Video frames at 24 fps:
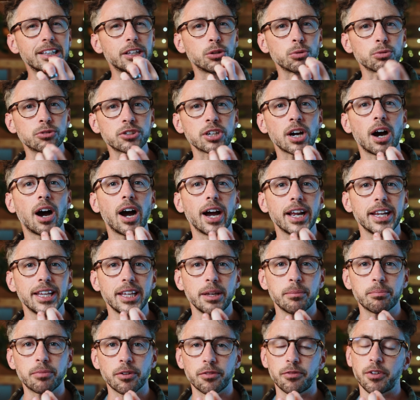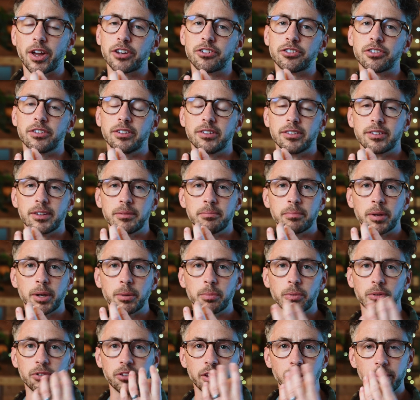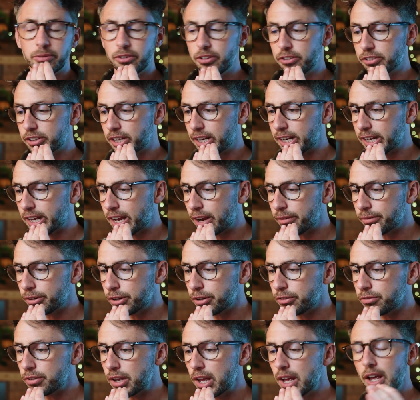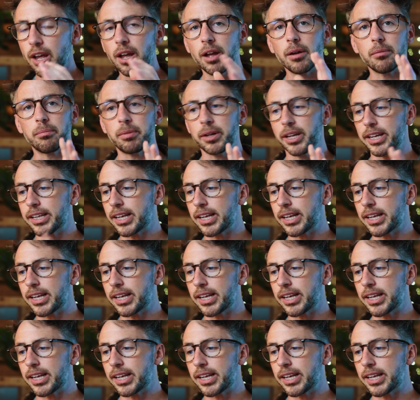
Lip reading: little tiny imperfections in people's lips, it's going to get rid of. But